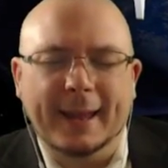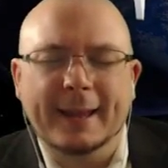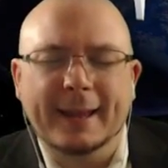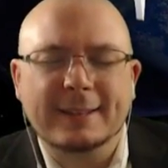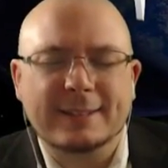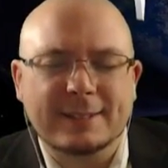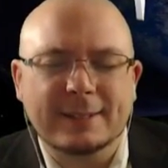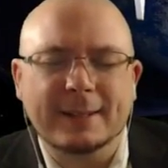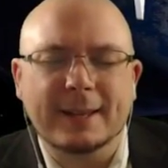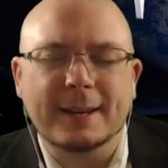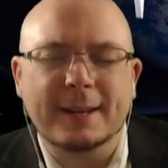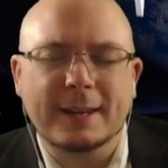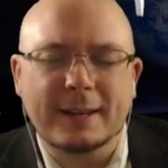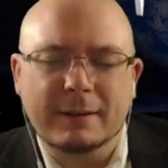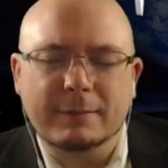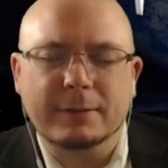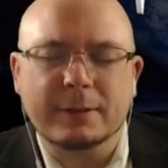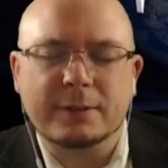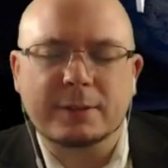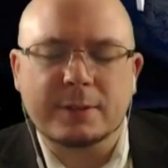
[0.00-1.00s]
Still had a
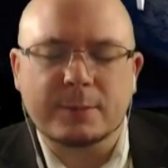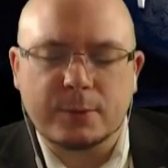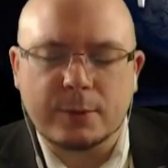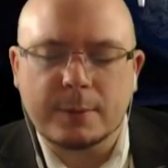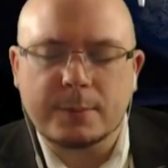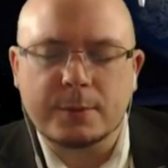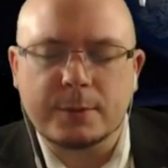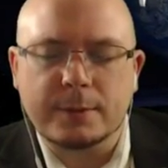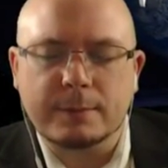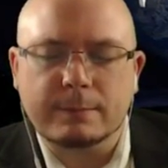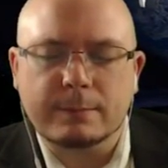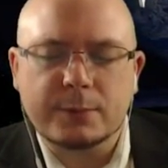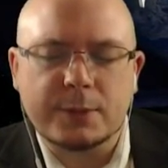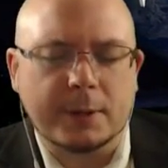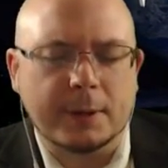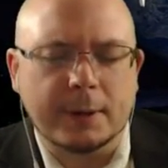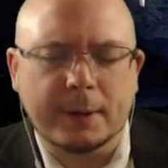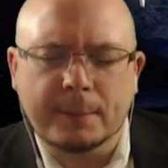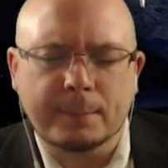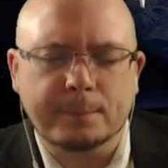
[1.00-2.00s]
Netflix subscription,
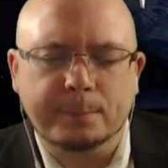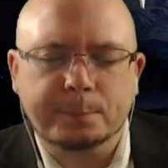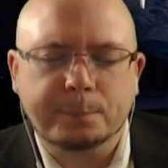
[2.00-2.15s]
sorry.